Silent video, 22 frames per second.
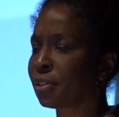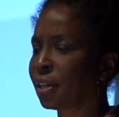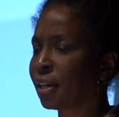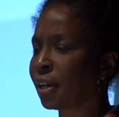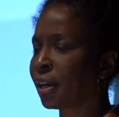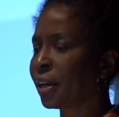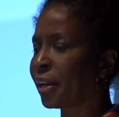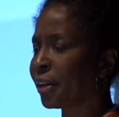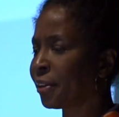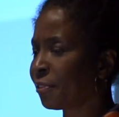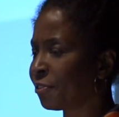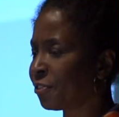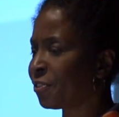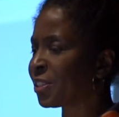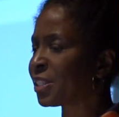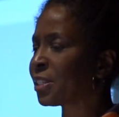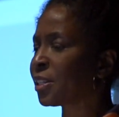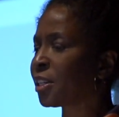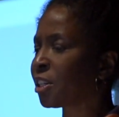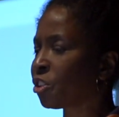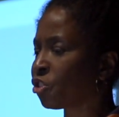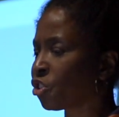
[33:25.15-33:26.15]
and kind of
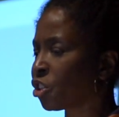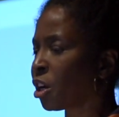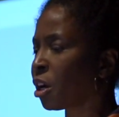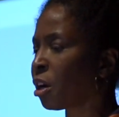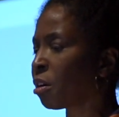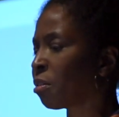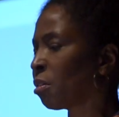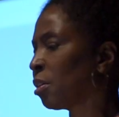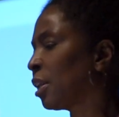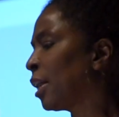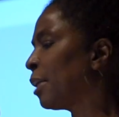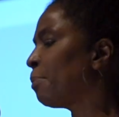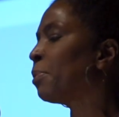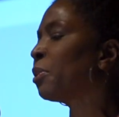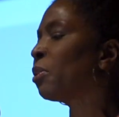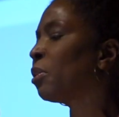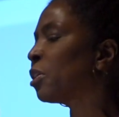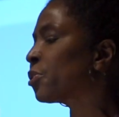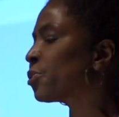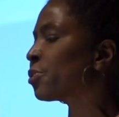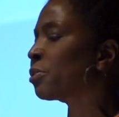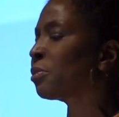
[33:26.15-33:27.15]
visiting Chicago a lot,
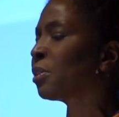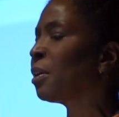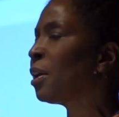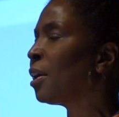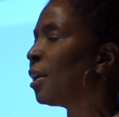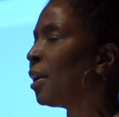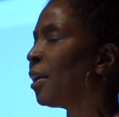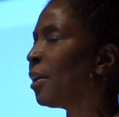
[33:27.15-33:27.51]
but also